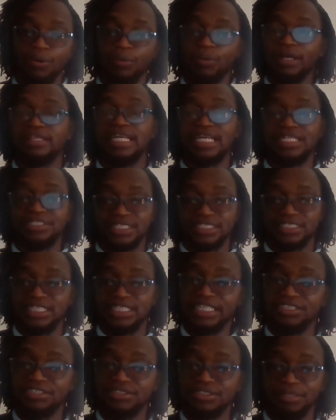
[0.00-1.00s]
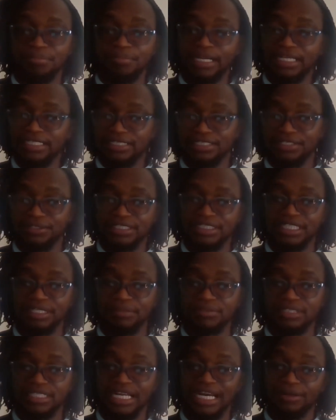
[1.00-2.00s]
what that translates to in monetary
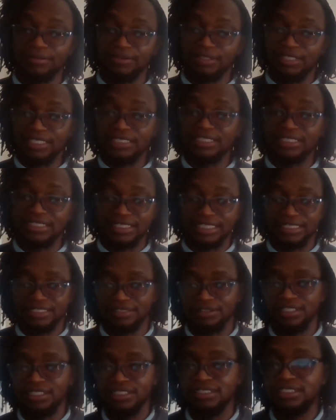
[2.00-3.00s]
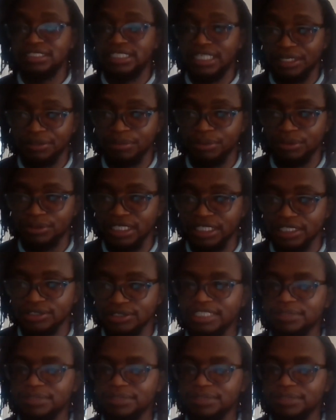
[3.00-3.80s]
terms and how this is such a terrible thing.